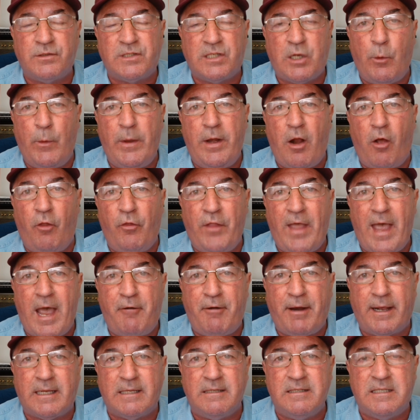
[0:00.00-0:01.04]
going on
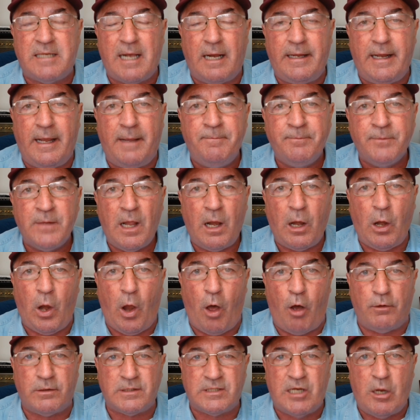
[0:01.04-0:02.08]
there, I can tell you.
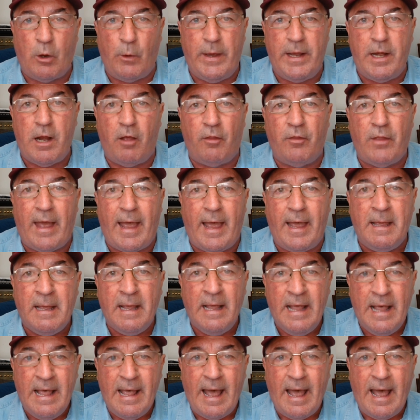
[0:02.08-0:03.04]
Lots going on there.